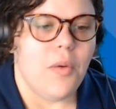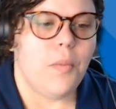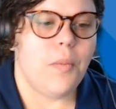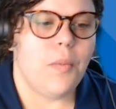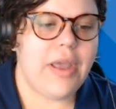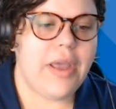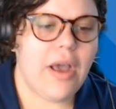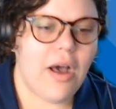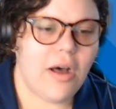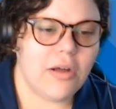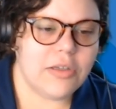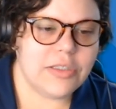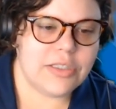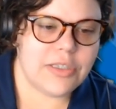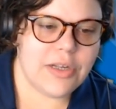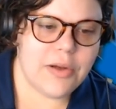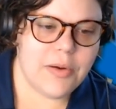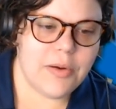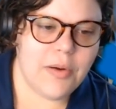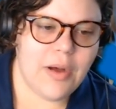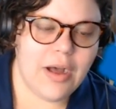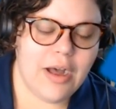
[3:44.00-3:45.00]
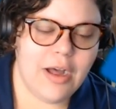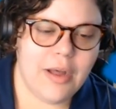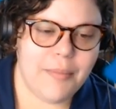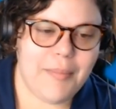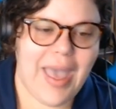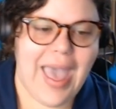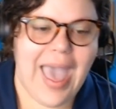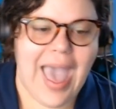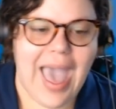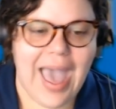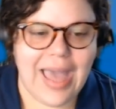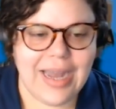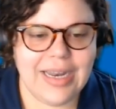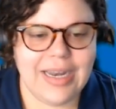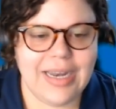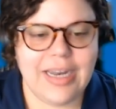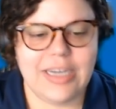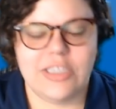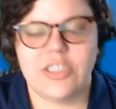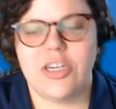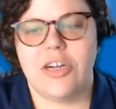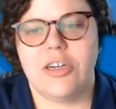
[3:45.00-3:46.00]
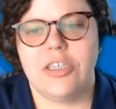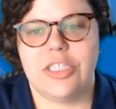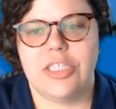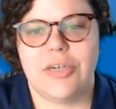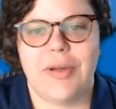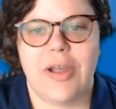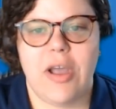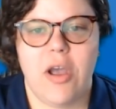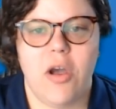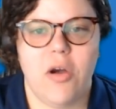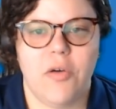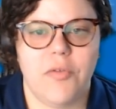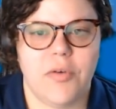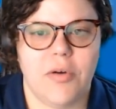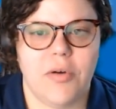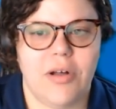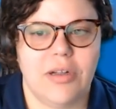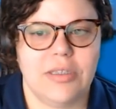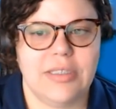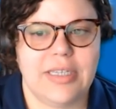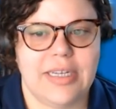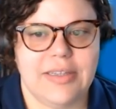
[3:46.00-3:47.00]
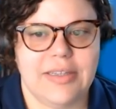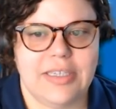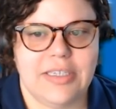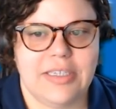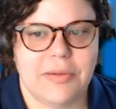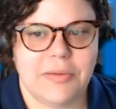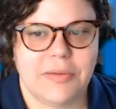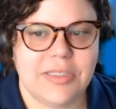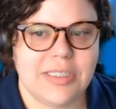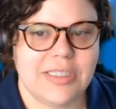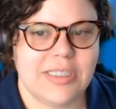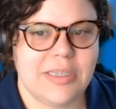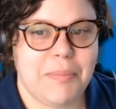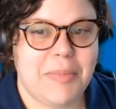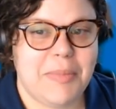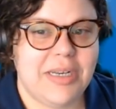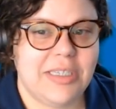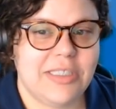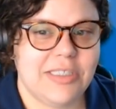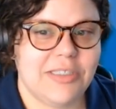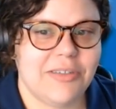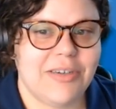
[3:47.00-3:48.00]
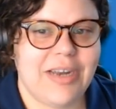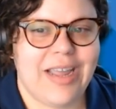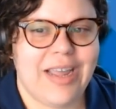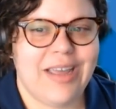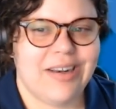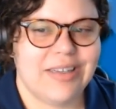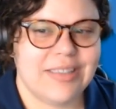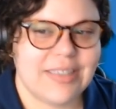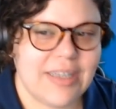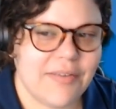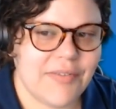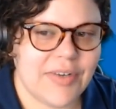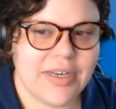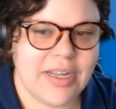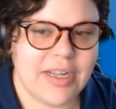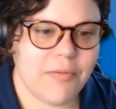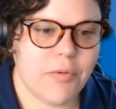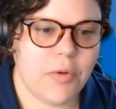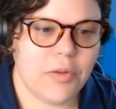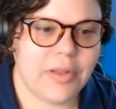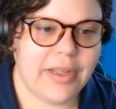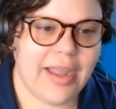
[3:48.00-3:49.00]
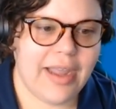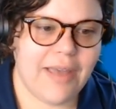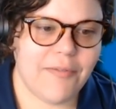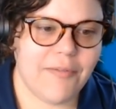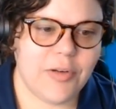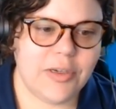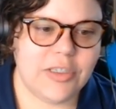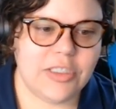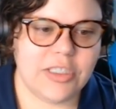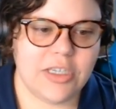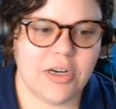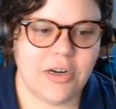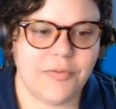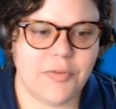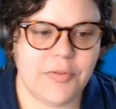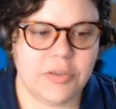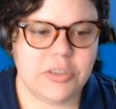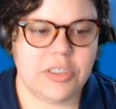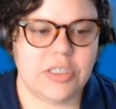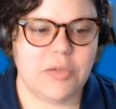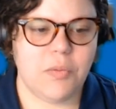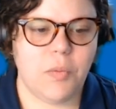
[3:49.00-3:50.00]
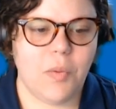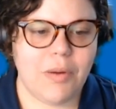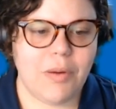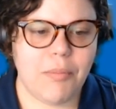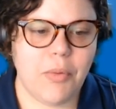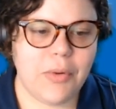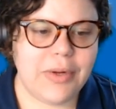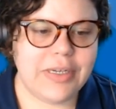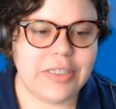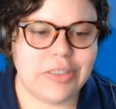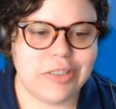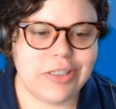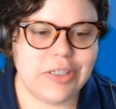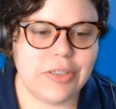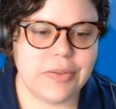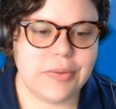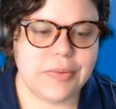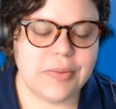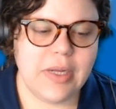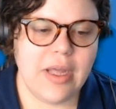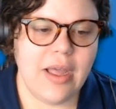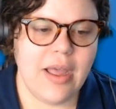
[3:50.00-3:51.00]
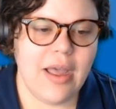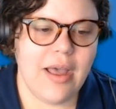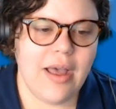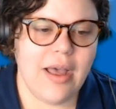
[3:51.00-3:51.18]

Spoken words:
We also added a chart showing overall daily doses administered and a 7-day rolling average in our version 1.2.